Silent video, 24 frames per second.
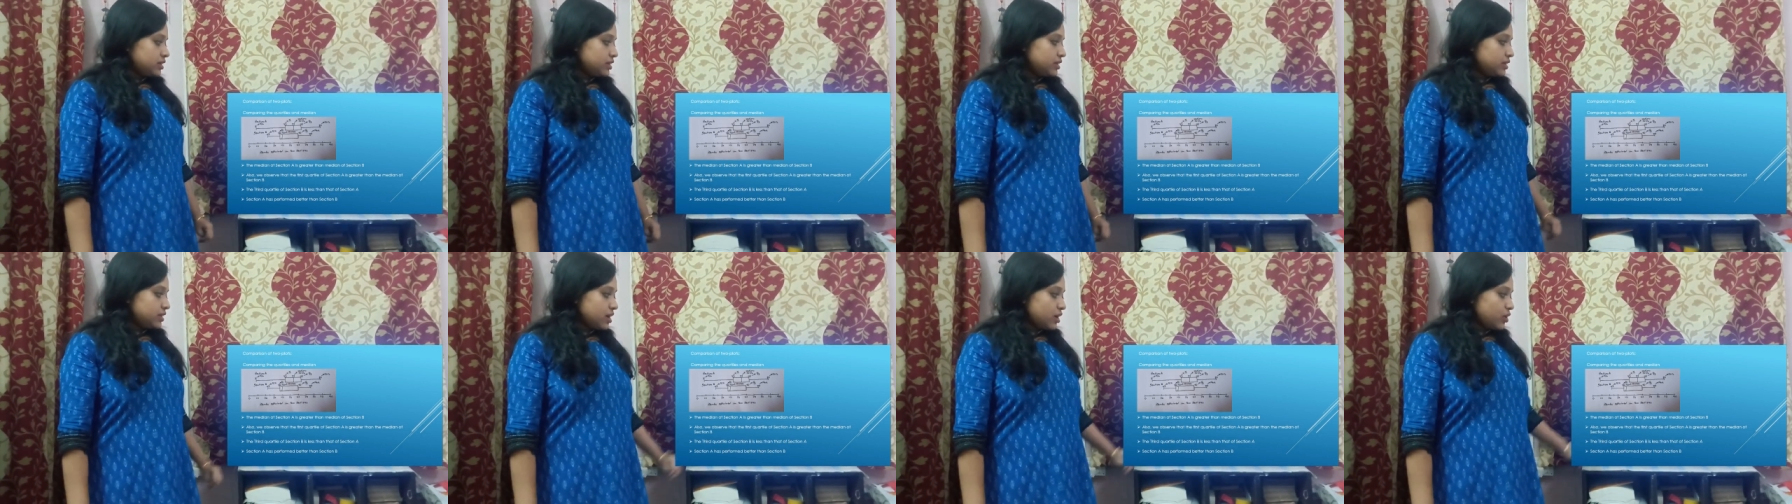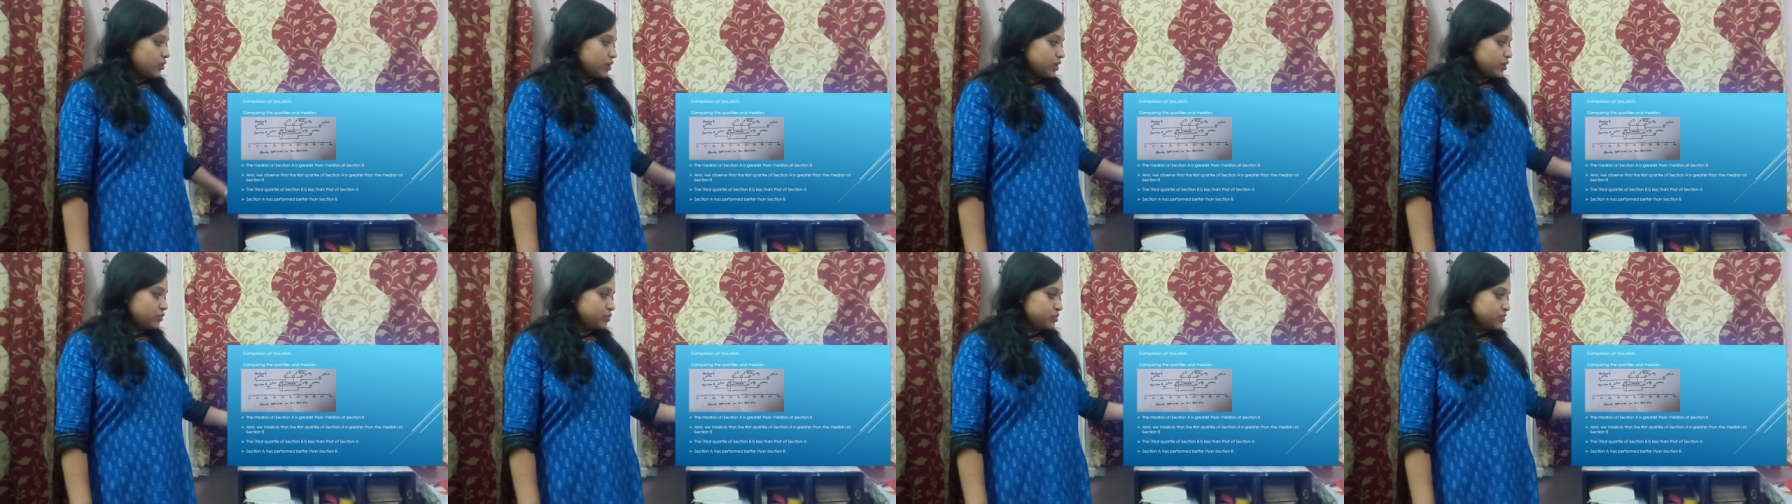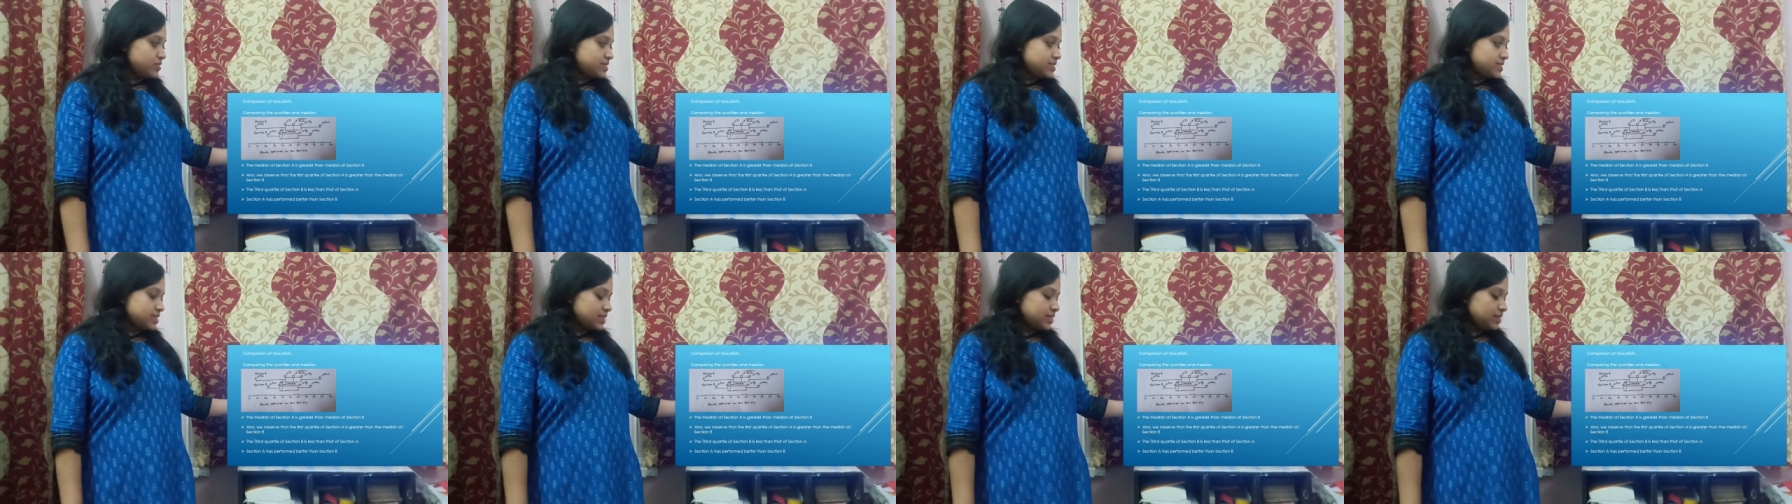Now if you
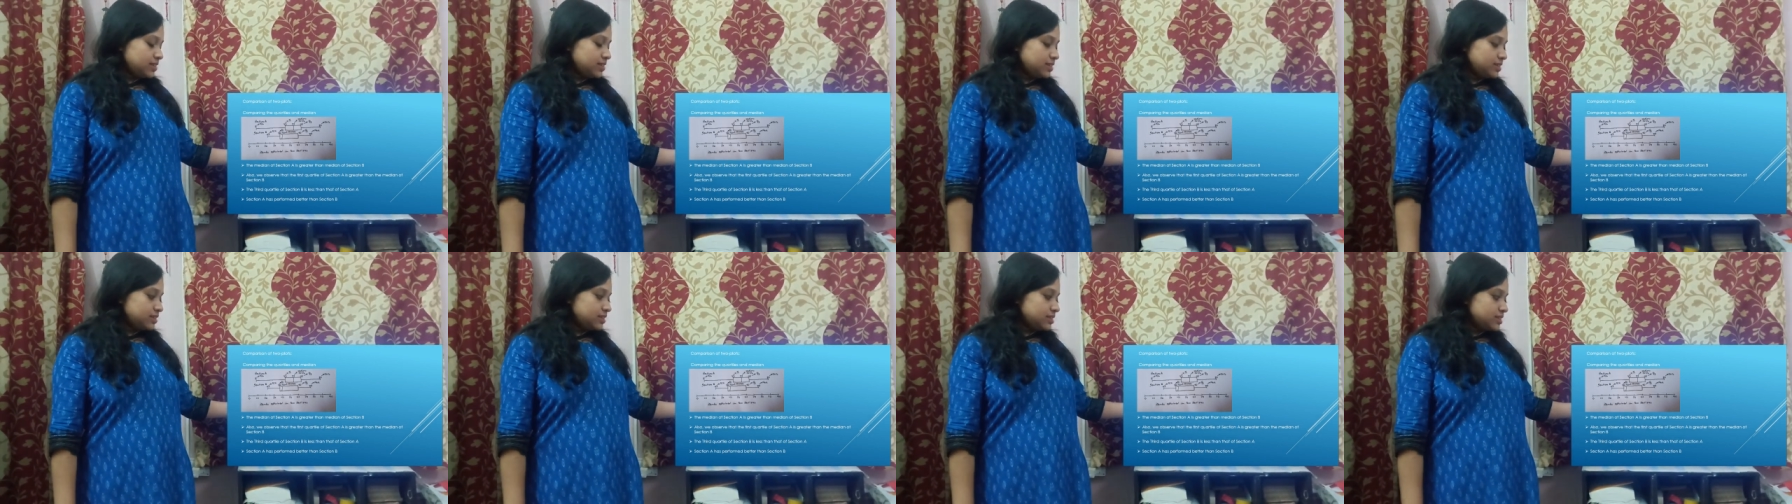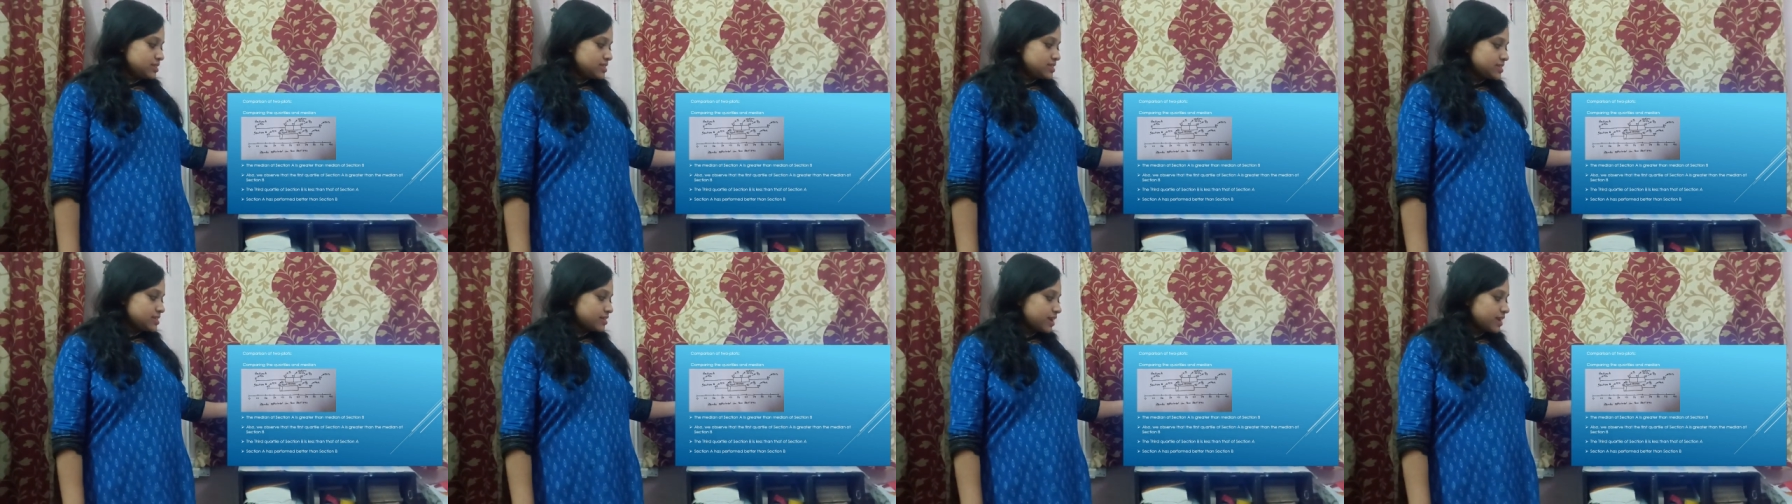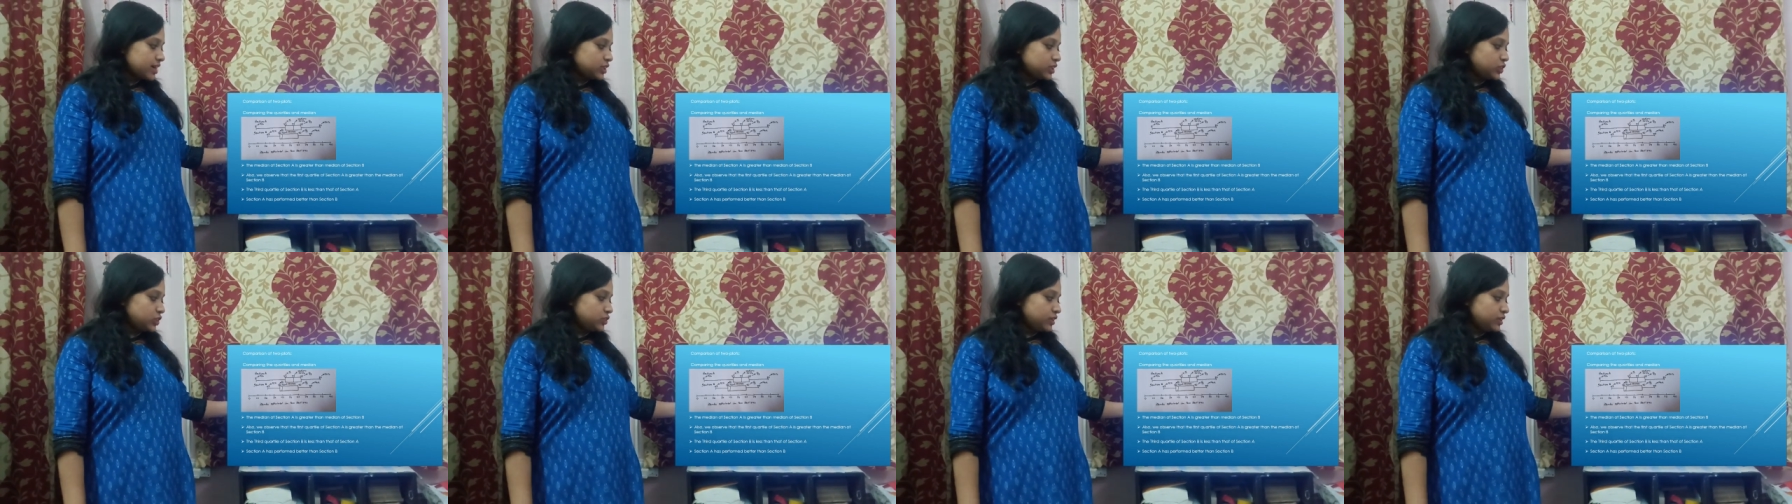see, these are
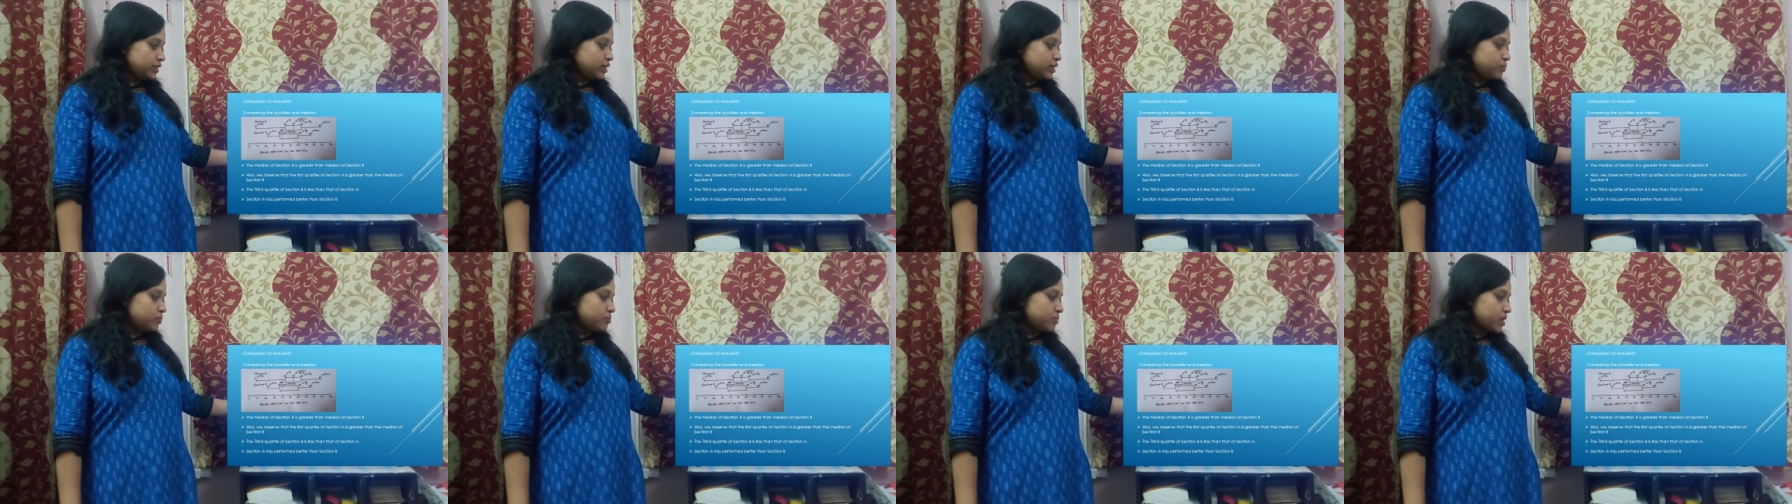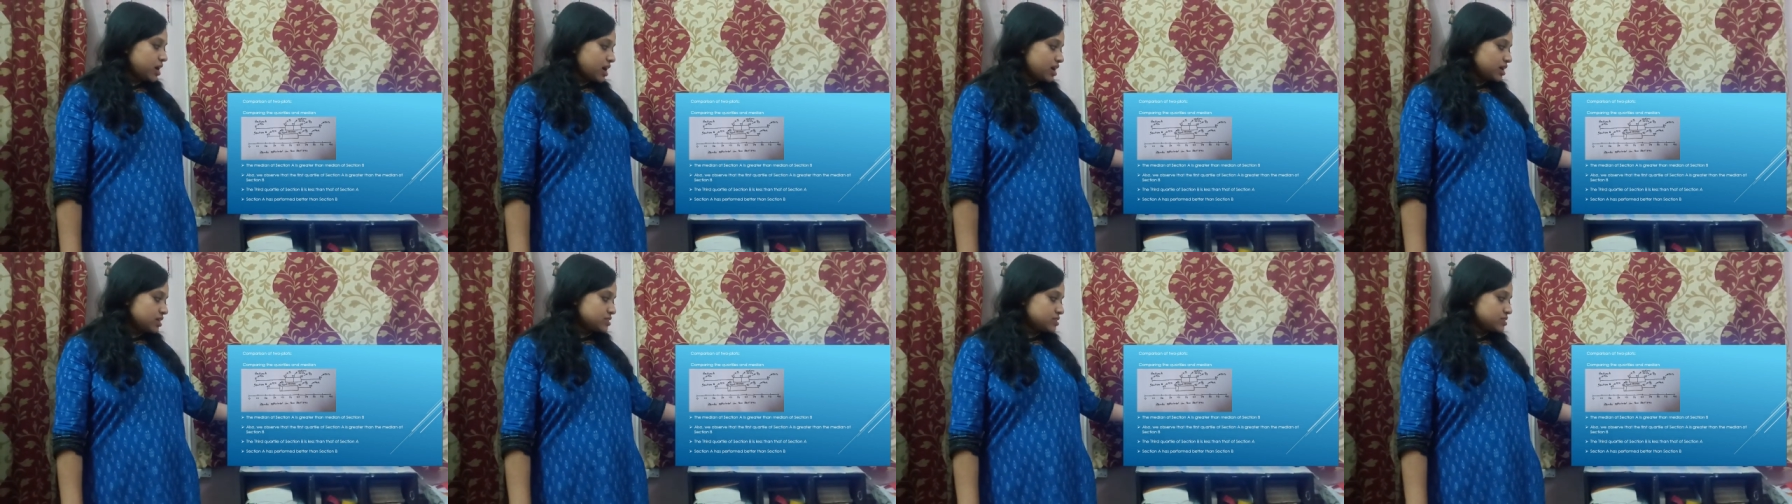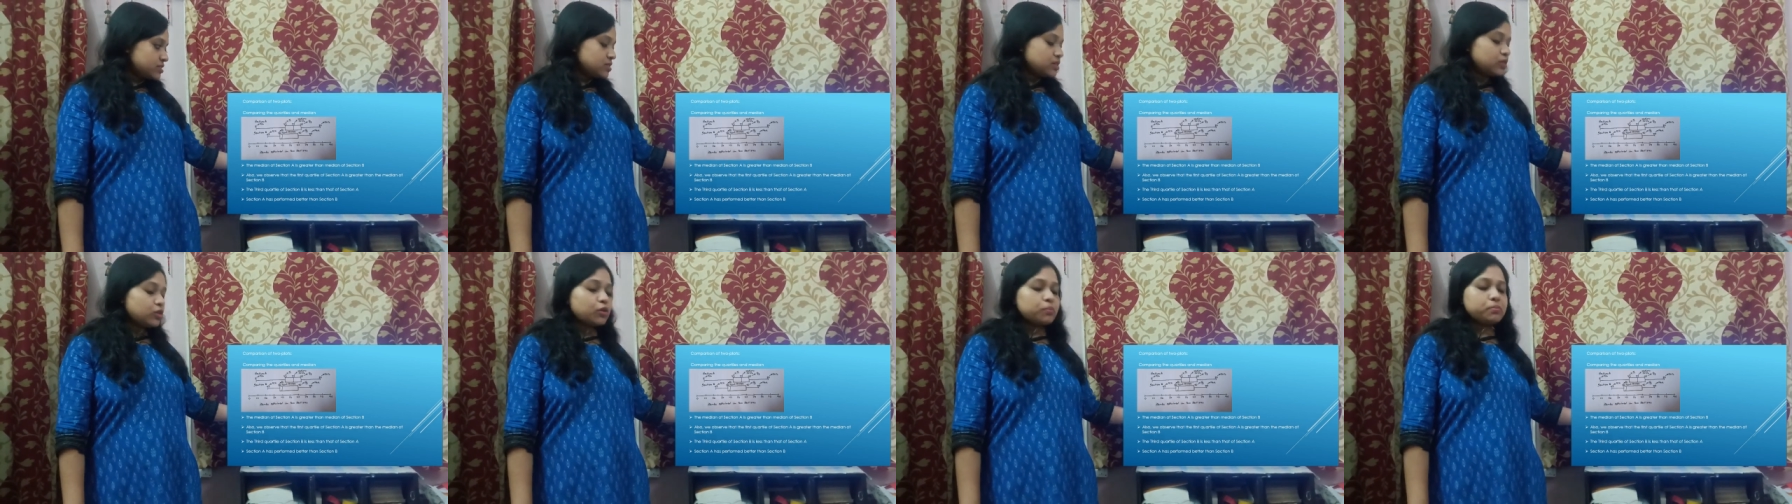actually the
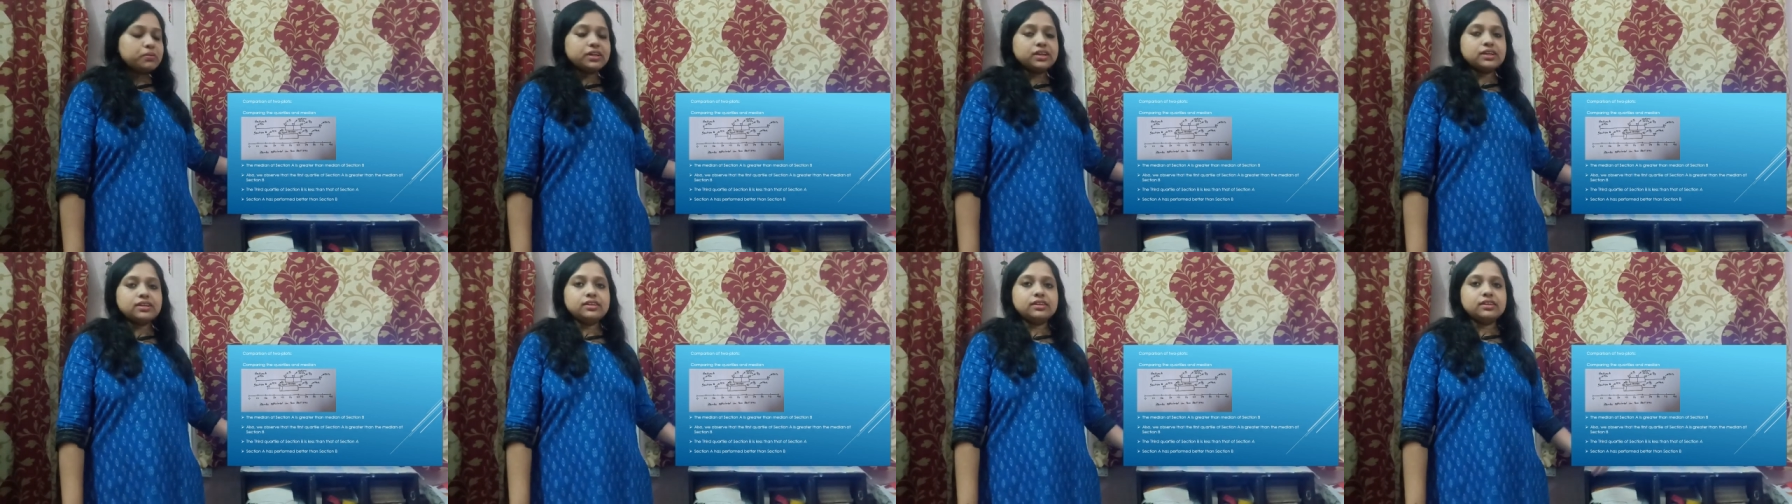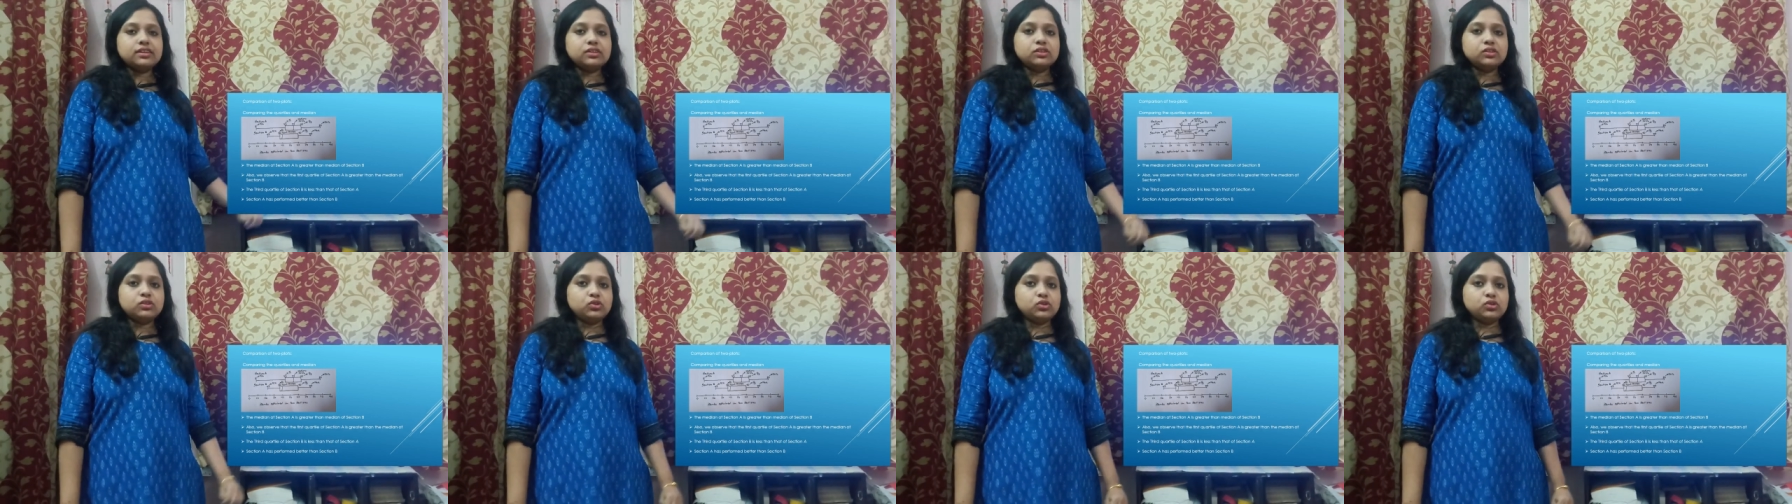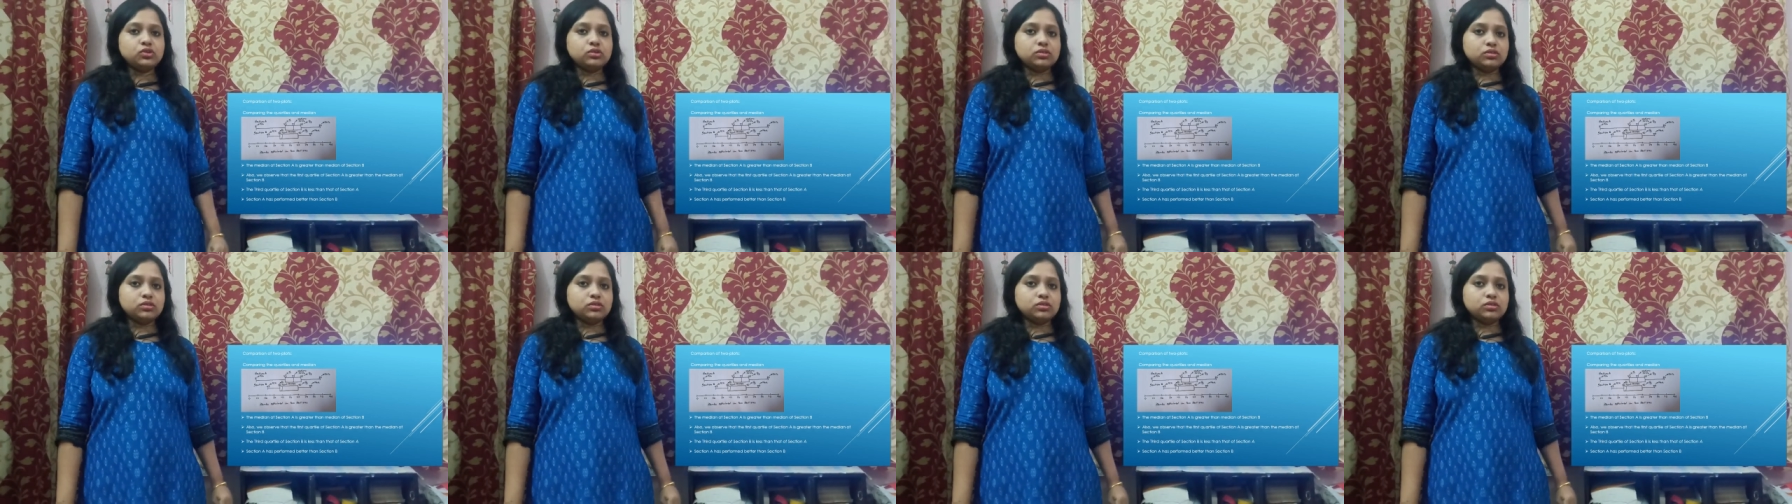marks obtained in